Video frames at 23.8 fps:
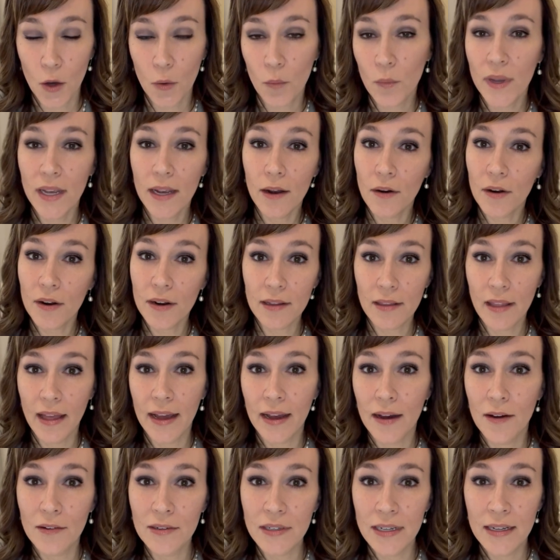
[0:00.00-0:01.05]
We are
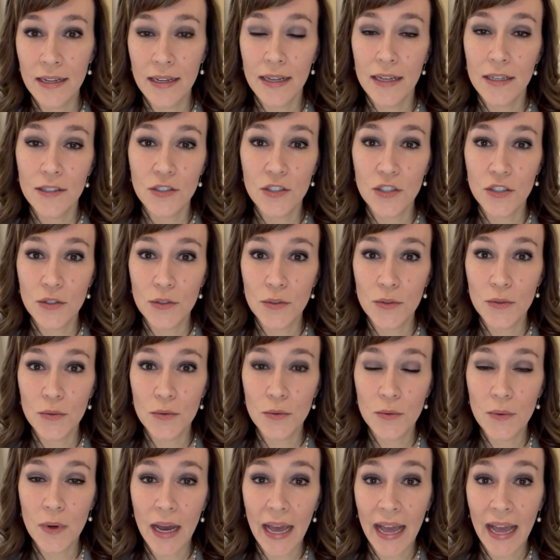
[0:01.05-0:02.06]
allowed to